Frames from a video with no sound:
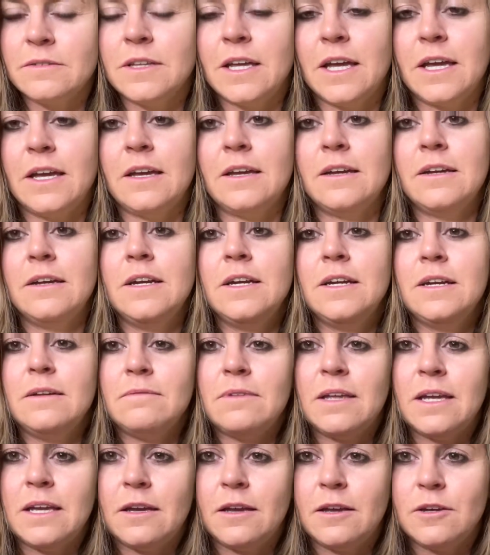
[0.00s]
They
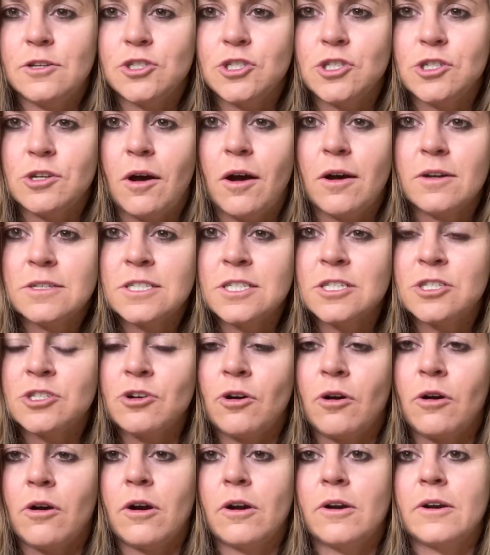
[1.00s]
exhaust
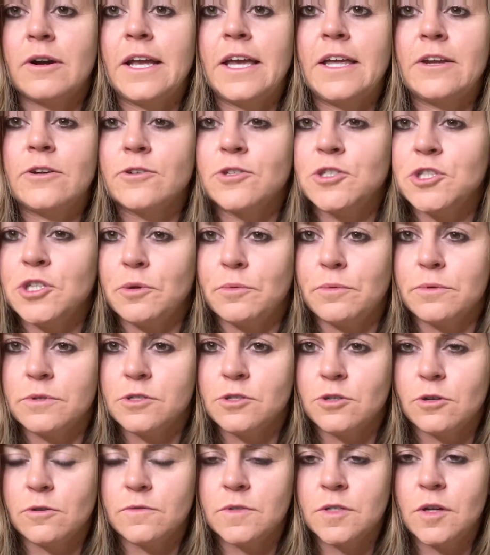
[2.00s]
our energy
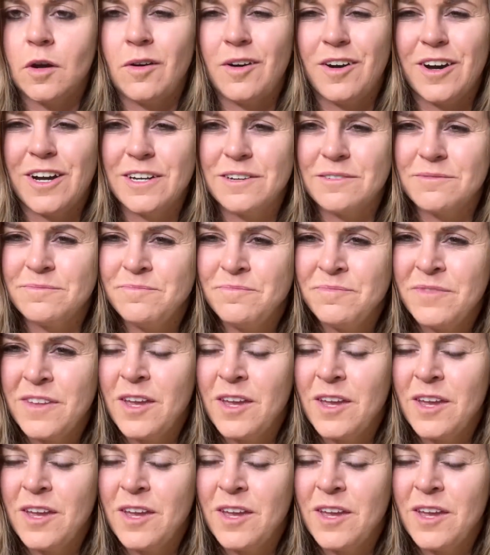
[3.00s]
reserves on